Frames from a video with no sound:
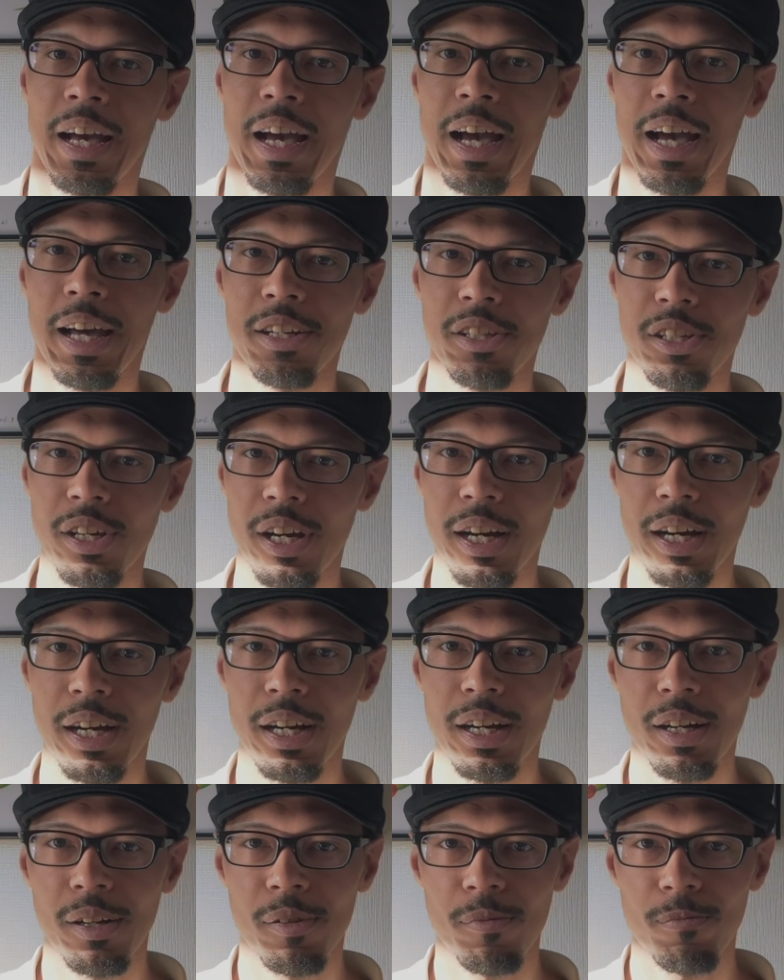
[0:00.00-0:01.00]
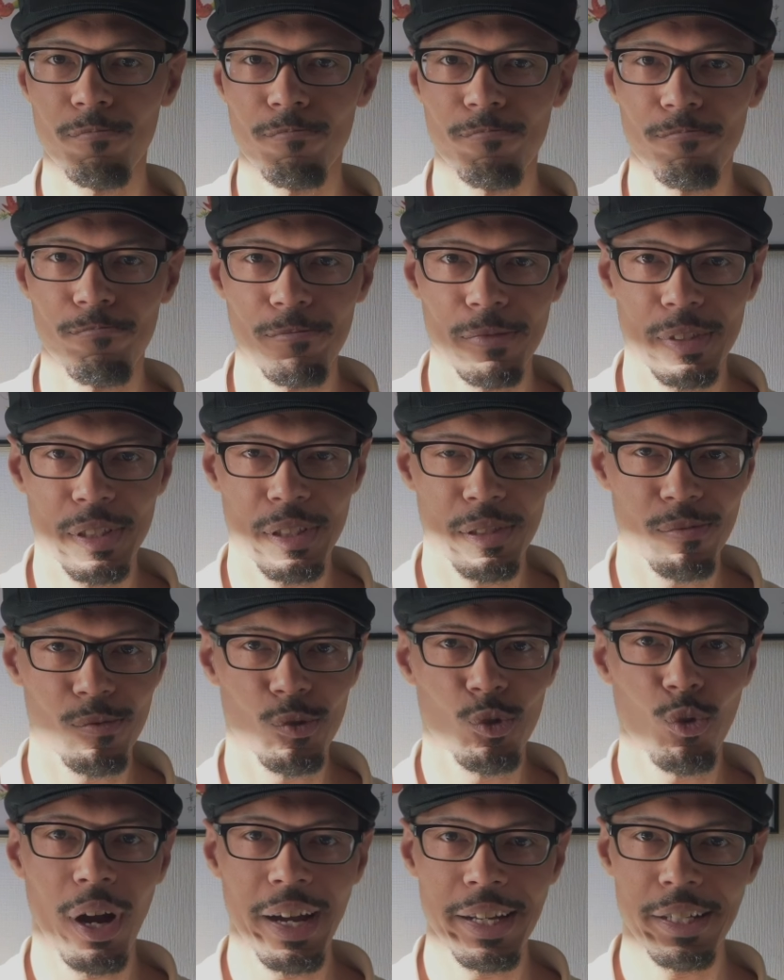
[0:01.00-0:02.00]
And
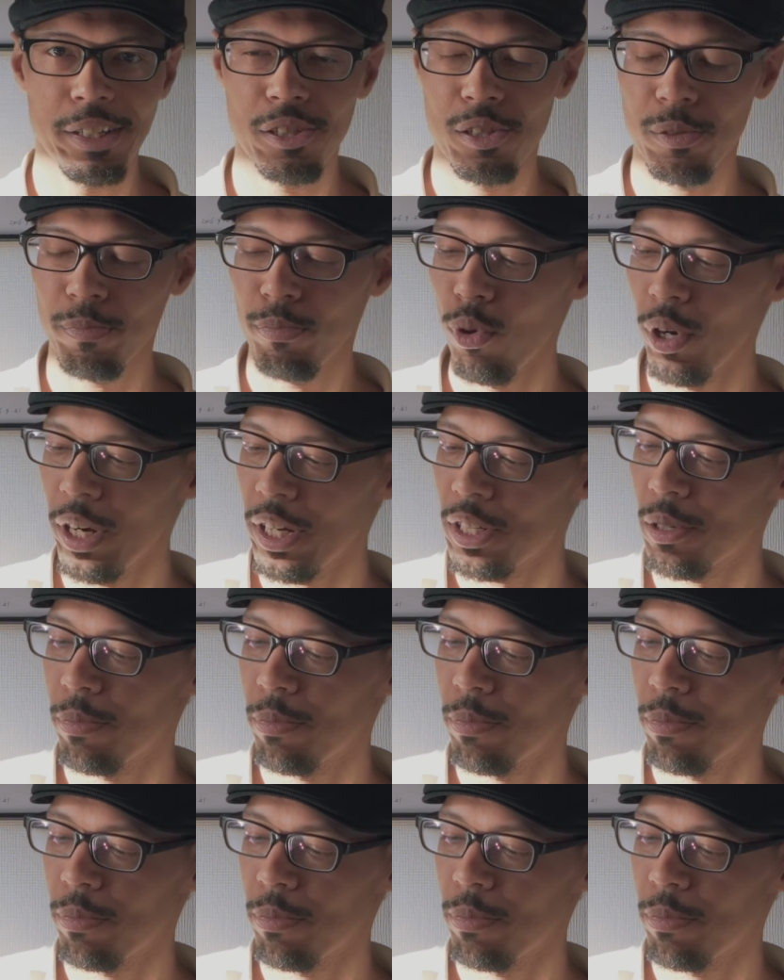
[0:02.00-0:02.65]
quite disappointed,